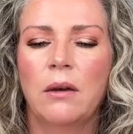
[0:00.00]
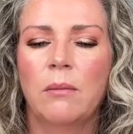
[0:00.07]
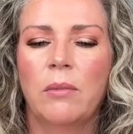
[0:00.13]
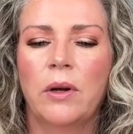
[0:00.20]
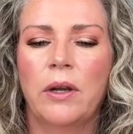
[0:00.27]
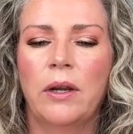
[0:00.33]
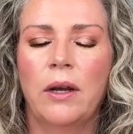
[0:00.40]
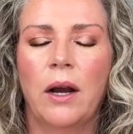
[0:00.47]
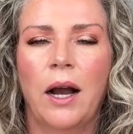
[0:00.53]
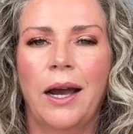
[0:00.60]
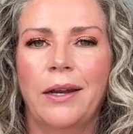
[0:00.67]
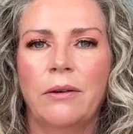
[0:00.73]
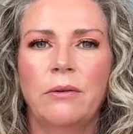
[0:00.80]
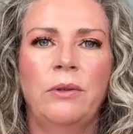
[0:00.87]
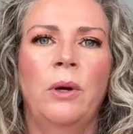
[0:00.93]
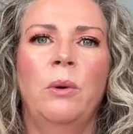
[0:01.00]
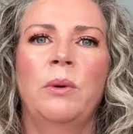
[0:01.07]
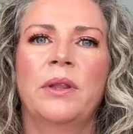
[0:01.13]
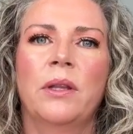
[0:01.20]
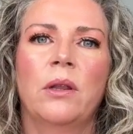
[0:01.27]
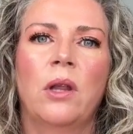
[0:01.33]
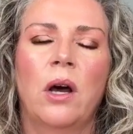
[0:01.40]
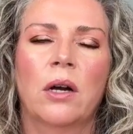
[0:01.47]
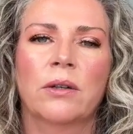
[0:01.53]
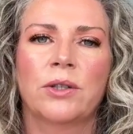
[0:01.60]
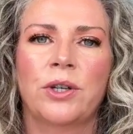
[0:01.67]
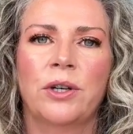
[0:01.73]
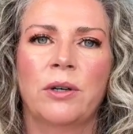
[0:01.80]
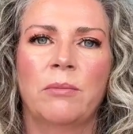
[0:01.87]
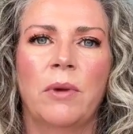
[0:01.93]
but I don't know what the
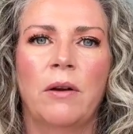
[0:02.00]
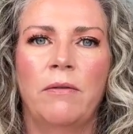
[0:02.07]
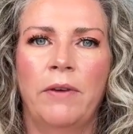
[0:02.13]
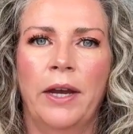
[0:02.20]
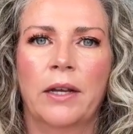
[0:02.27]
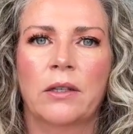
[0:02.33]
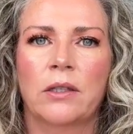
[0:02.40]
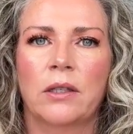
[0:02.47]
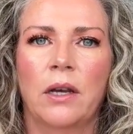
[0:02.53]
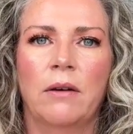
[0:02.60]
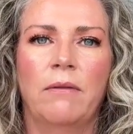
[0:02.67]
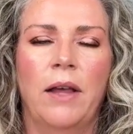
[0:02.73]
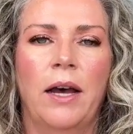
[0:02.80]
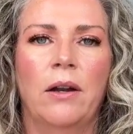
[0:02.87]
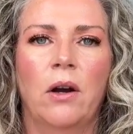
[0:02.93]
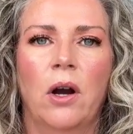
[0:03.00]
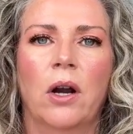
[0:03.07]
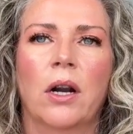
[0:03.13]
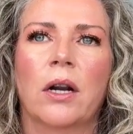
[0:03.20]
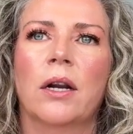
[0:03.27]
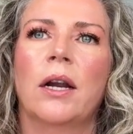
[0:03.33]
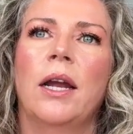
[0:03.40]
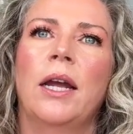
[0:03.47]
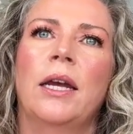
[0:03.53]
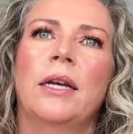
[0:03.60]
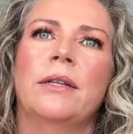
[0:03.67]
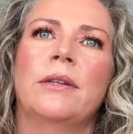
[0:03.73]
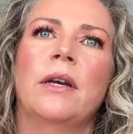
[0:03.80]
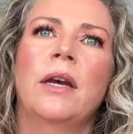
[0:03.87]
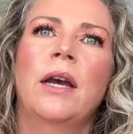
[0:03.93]
long-term effects of that are.
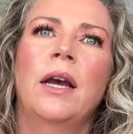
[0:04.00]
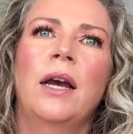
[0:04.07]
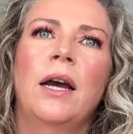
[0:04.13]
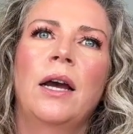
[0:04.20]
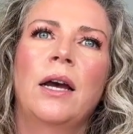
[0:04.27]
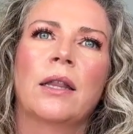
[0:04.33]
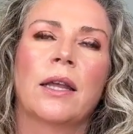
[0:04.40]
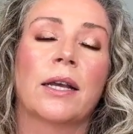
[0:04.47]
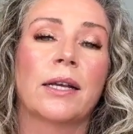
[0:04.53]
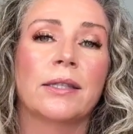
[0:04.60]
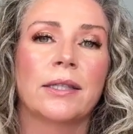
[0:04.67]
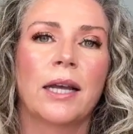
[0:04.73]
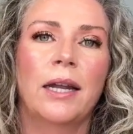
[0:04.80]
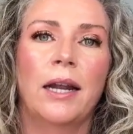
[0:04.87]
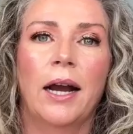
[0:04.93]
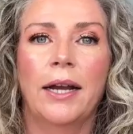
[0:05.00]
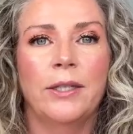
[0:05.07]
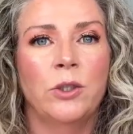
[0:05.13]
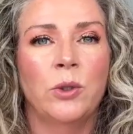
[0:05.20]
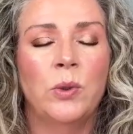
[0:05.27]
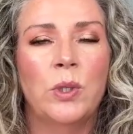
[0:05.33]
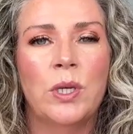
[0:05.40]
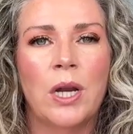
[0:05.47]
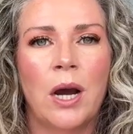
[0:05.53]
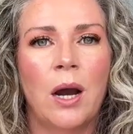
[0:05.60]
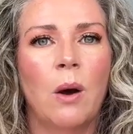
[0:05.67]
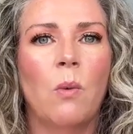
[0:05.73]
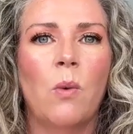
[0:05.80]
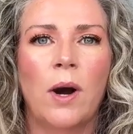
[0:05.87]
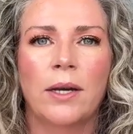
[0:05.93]
And like I said, I do
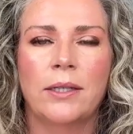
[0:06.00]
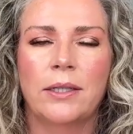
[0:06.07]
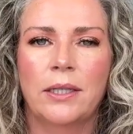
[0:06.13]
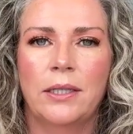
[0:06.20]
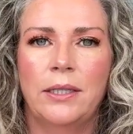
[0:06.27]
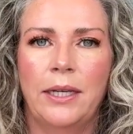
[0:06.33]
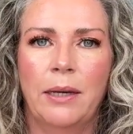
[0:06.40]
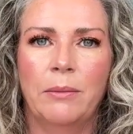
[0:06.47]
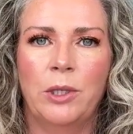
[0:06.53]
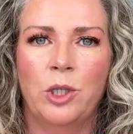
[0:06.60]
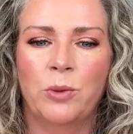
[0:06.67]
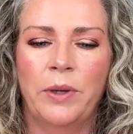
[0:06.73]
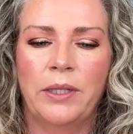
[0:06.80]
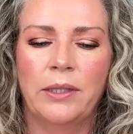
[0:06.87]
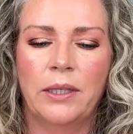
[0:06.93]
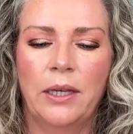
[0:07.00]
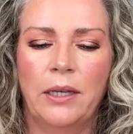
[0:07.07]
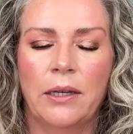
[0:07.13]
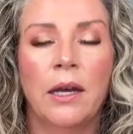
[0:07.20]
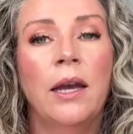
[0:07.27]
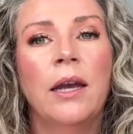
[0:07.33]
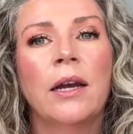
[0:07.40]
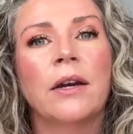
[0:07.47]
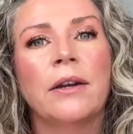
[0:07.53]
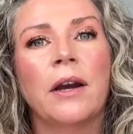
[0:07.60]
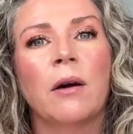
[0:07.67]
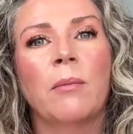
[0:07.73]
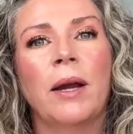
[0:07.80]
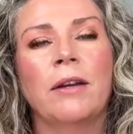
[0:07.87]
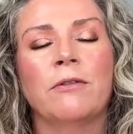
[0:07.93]
not want to damage my skin.
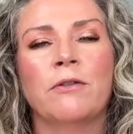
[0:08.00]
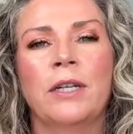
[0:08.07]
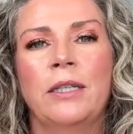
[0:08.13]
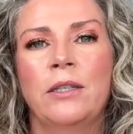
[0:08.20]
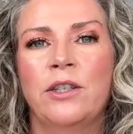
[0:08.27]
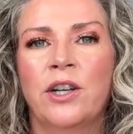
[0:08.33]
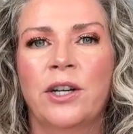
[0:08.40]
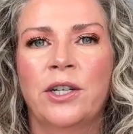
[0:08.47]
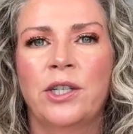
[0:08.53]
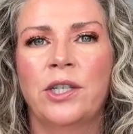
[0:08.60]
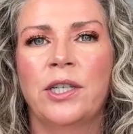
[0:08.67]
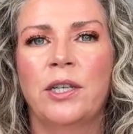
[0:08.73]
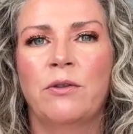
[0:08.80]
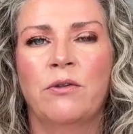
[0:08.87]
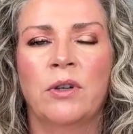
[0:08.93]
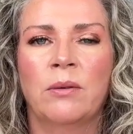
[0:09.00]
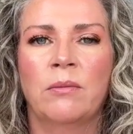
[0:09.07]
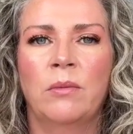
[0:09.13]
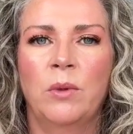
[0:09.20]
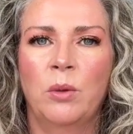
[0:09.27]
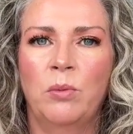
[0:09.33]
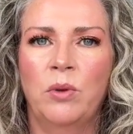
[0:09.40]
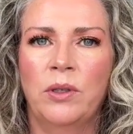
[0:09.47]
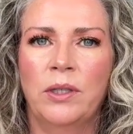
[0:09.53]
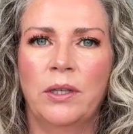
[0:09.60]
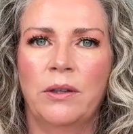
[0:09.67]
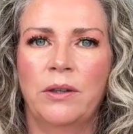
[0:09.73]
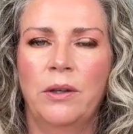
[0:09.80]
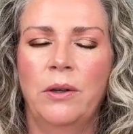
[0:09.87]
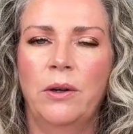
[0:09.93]
Now, my friend Darcy from the
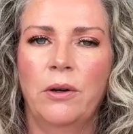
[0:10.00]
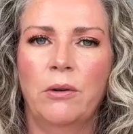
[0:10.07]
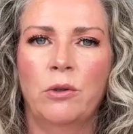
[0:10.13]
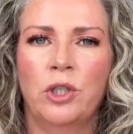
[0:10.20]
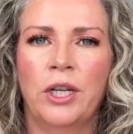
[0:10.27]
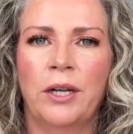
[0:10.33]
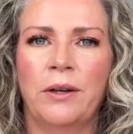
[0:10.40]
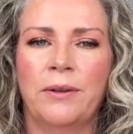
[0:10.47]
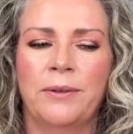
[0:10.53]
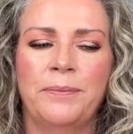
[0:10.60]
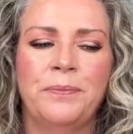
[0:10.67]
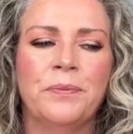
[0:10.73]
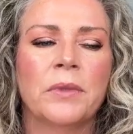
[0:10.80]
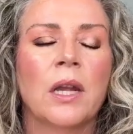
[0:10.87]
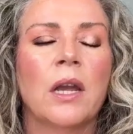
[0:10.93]
Brazilian Girl channel,